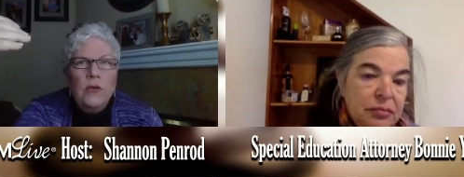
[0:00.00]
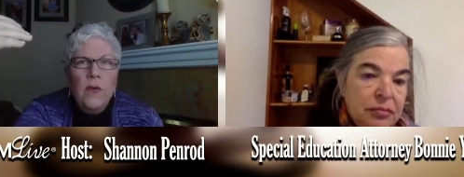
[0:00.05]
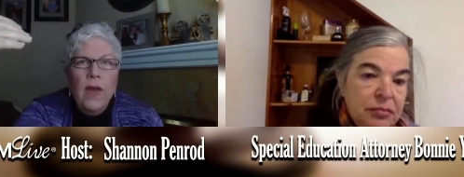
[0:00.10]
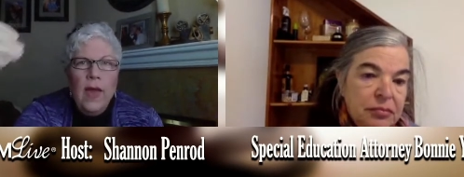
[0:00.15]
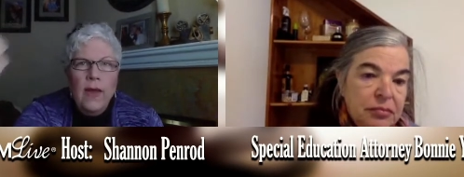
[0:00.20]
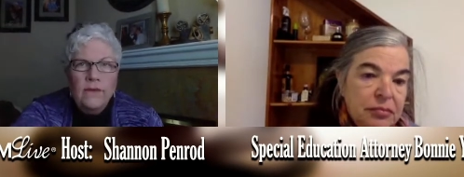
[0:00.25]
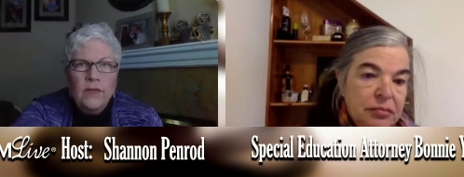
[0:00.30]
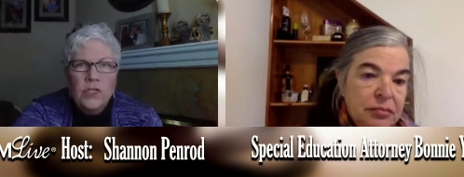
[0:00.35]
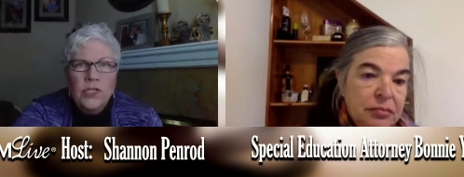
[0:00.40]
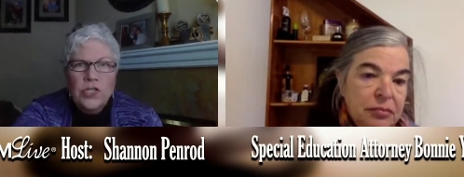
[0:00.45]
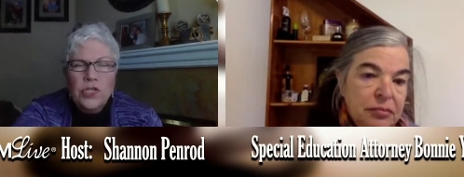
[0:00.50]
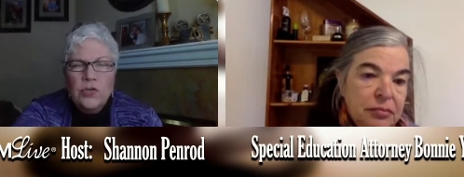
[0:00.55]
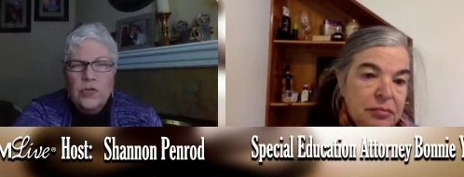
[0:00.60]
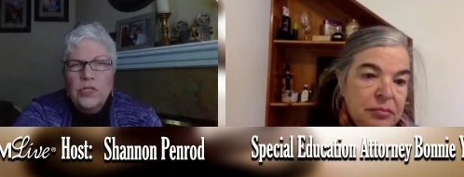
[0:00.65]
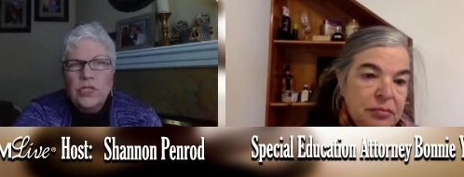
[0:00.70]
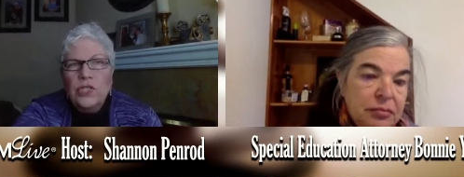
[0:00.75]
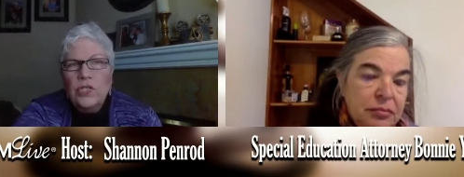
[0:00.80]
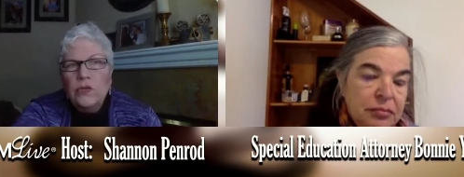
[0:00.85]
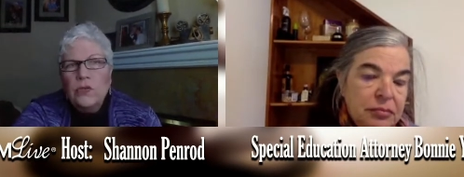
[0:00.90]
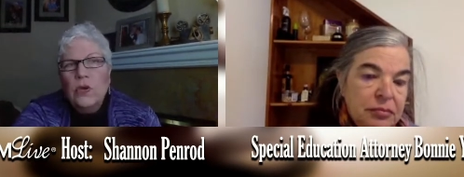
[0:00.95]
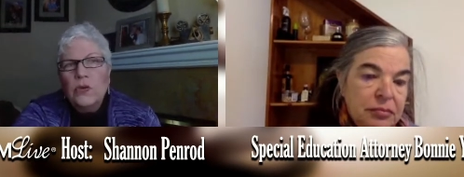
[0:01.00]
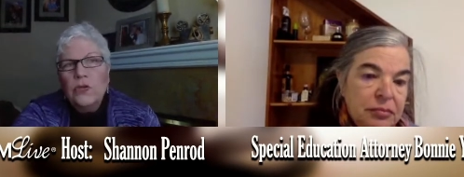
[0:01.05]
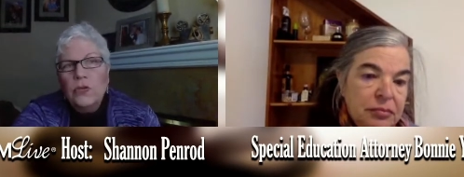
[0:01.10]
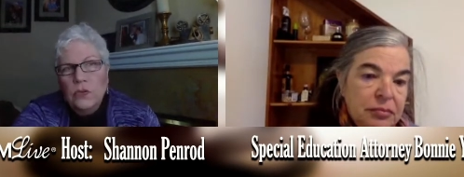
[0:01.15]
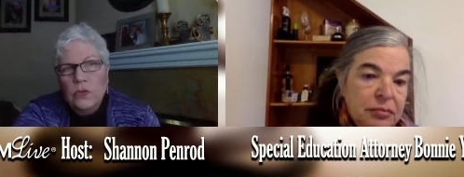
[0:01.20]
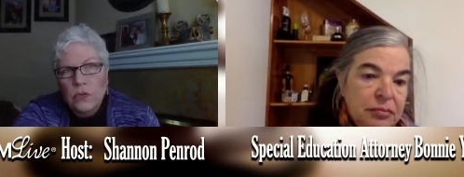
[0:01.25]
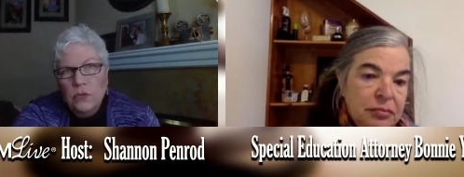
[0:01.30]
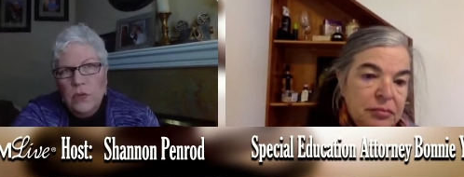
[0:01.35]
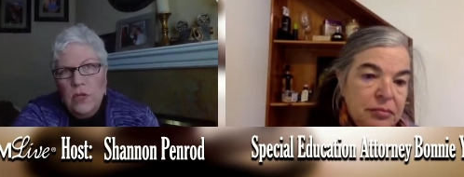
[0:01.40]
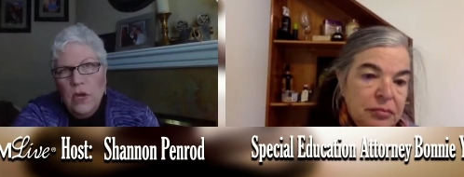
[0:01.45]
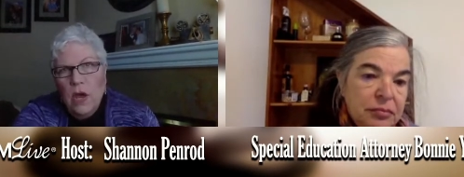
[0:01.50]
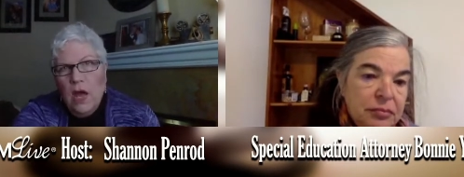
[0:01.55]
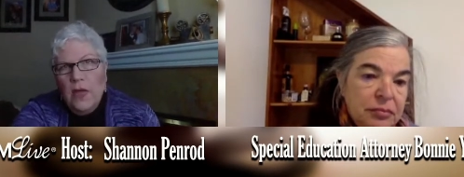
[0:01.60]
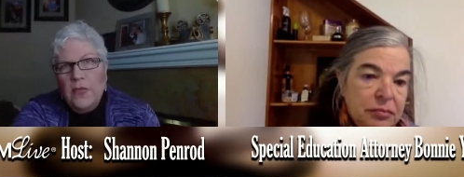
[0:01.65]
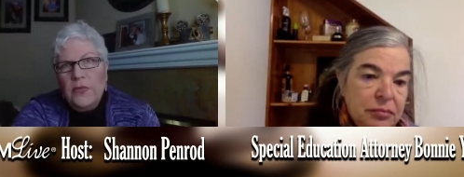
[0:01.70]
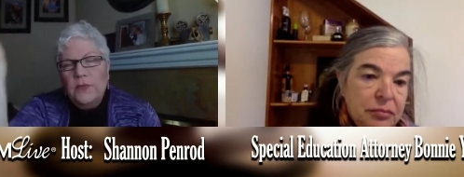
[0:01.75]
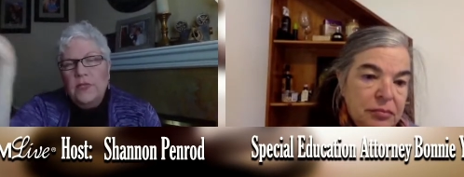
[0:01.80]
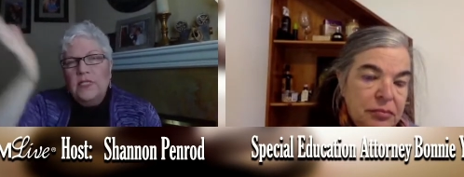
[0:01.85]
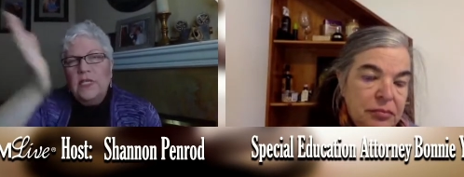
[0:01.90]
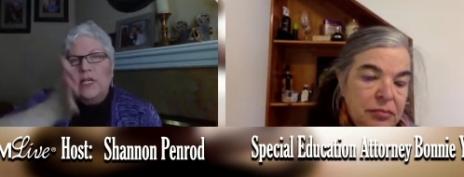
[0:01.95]
Speaker 1: when you have insurance, you go through a
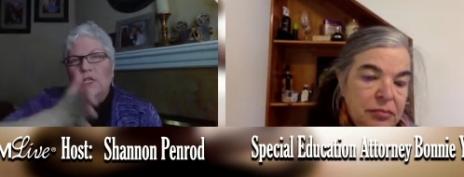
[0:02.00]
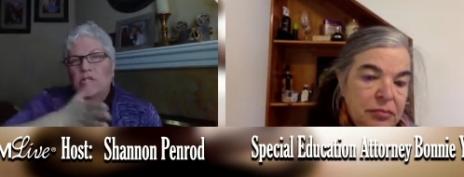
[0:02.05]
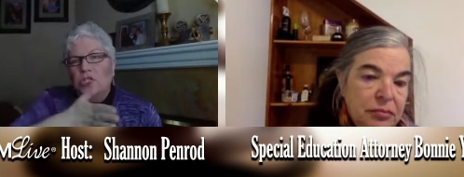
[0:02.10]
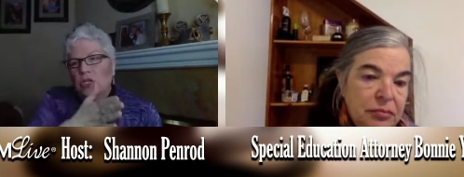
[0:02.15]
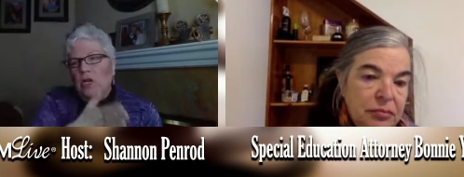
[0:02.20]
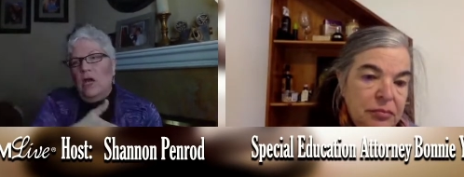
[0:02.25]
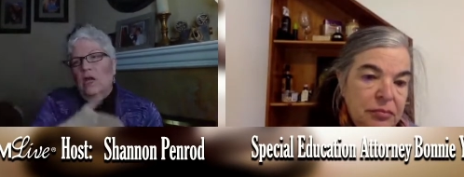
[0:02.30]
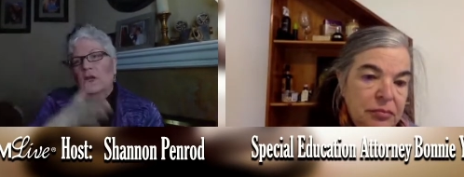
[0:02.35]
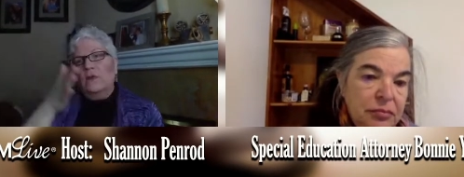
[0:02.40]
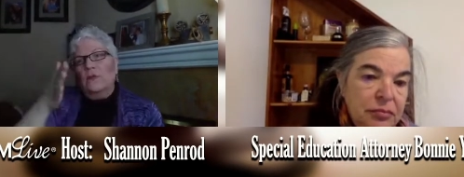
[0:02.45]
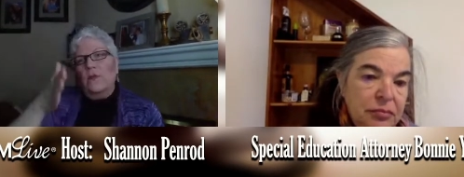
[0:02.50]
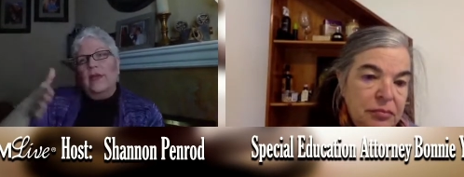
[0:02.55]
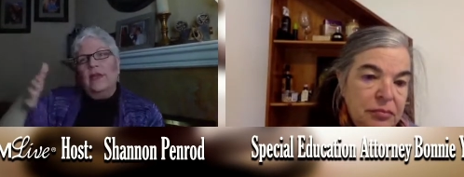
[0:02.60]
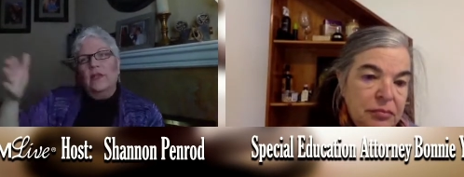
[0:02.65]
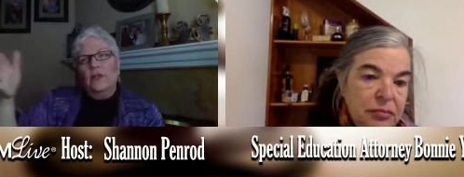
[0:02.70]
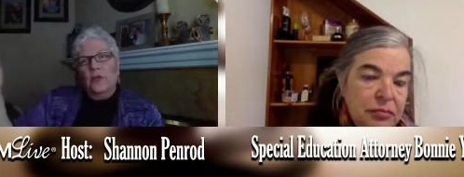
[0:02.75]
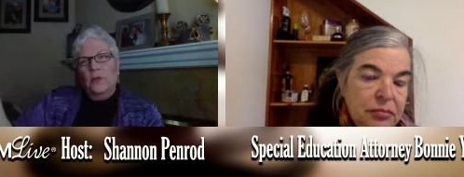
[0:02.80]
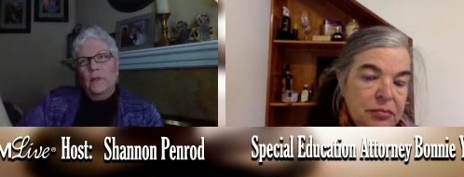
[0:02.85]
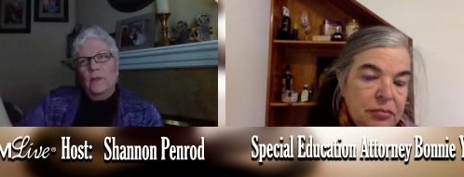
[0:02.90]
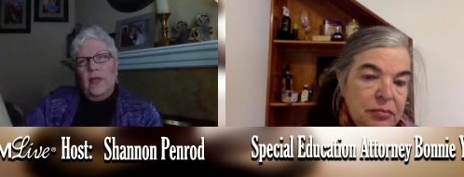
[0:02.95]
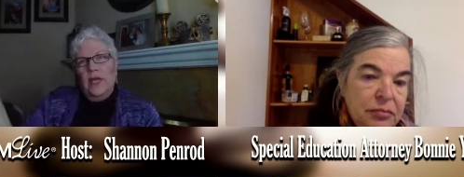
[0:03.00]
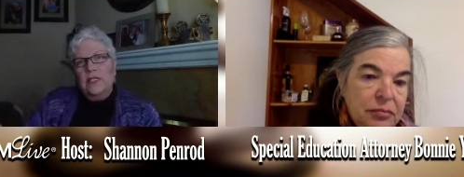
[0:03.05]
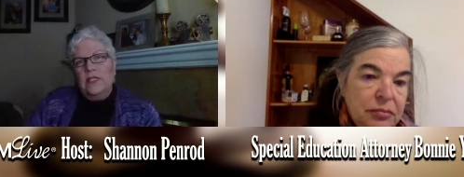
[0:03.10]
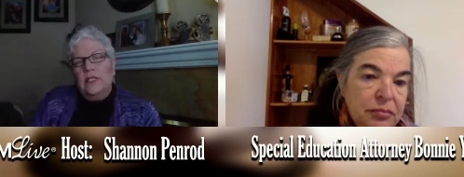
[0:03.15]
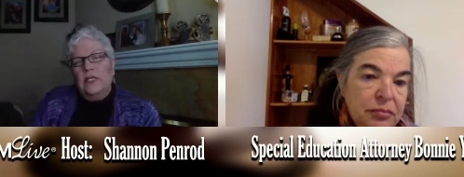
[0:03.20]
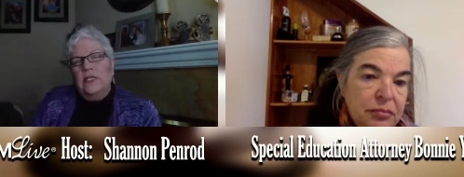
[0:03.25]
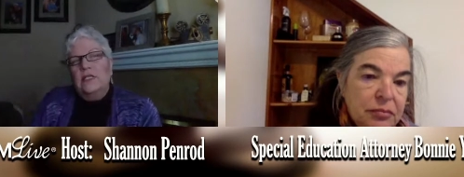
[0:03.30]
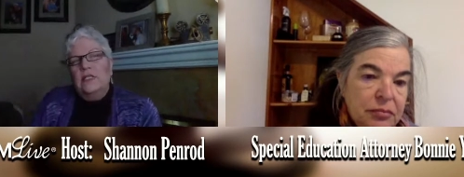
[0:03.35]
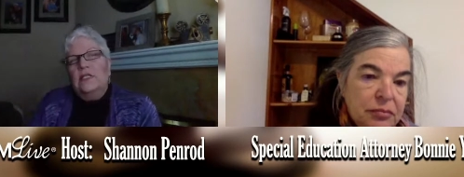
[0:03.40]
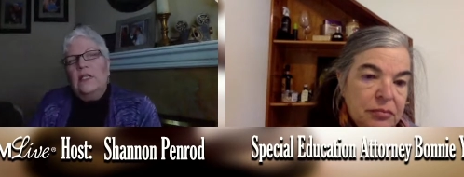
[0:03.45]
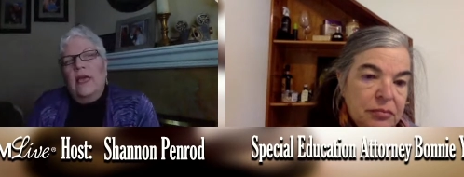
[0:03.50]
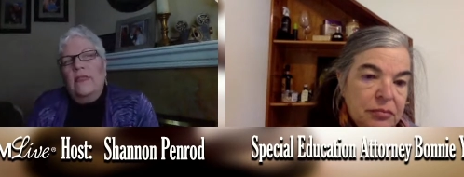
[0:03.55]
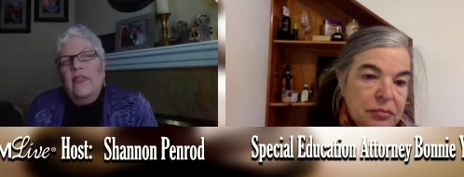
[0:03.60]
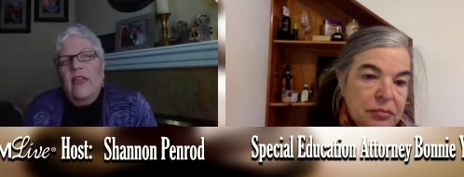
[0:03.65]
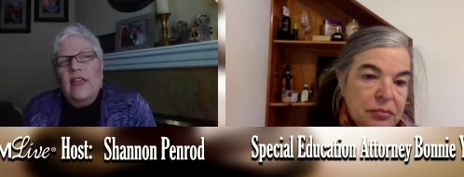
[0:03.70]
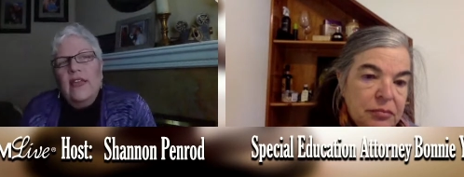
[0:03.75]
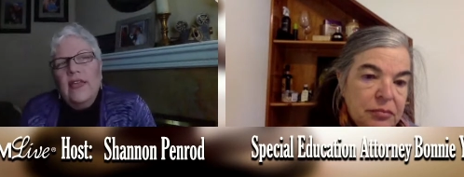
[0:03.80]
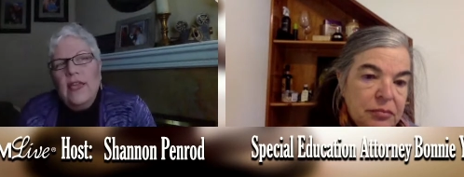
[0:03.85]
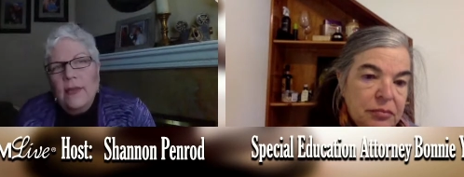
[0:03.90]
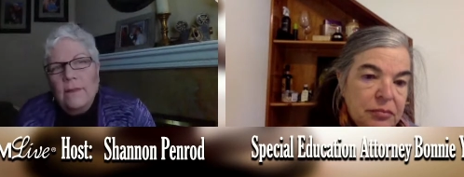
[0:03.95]
reauthorization on a regular basis,
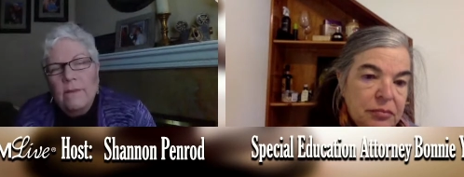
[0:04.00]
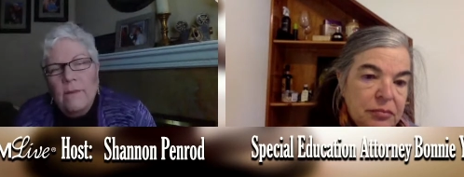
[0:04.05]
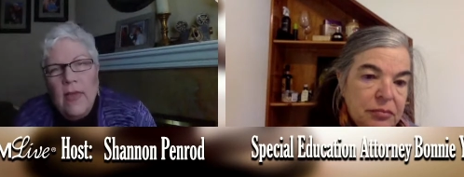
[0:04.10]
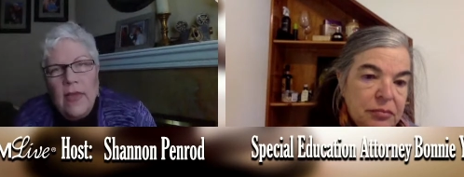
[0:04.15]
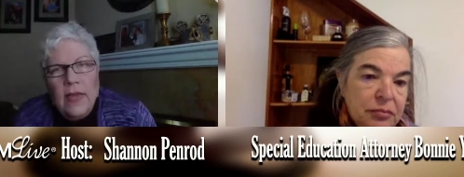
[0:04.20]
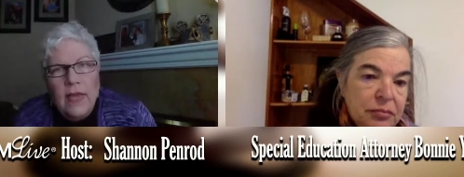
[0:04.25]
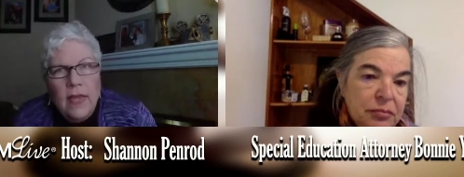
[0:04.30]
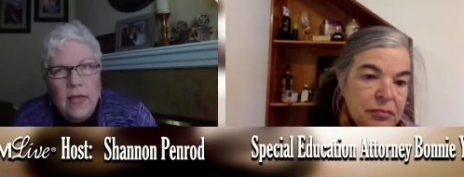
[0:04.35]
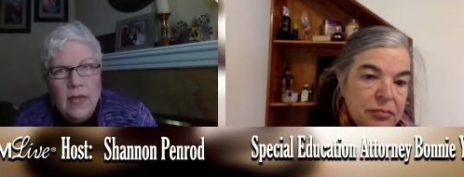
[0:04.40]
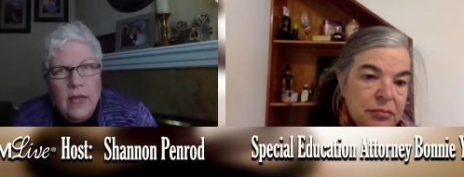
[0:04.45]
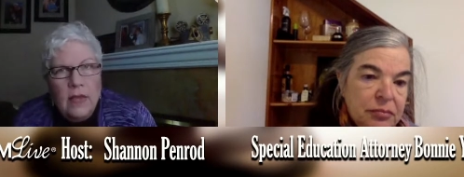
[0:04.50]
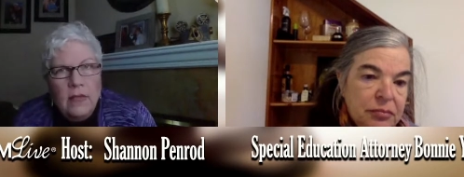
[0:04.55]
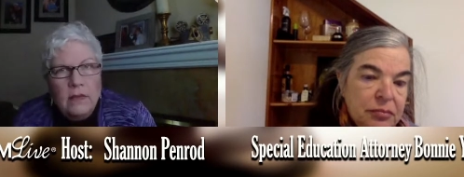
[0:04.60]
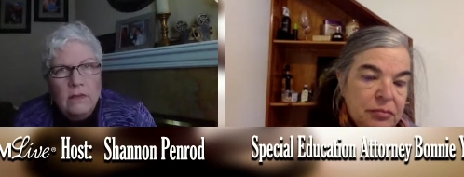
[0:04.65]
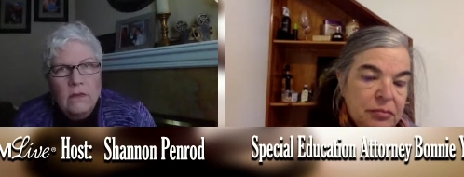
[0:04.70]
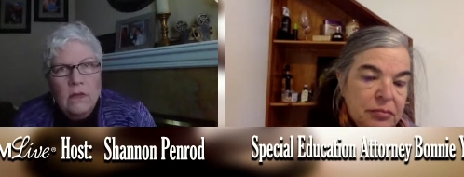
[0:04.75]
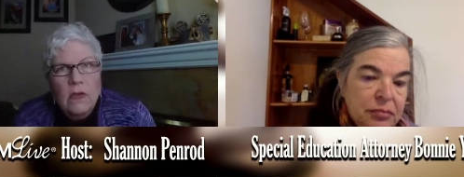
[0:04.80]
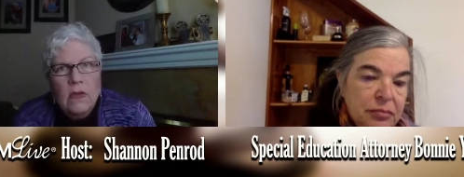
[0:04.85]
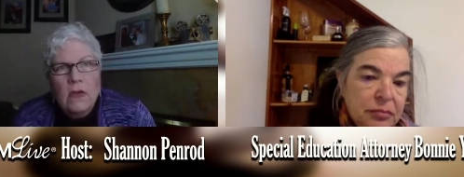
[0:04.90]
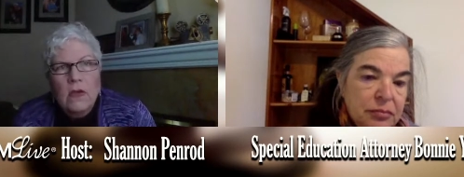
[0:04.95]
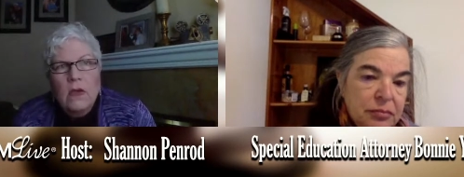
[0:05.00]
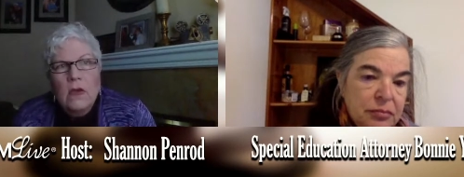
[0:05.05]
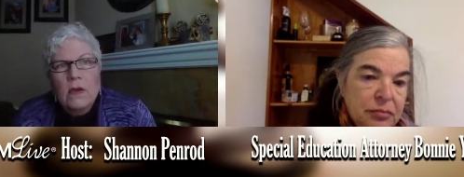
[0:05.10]
and they keep making it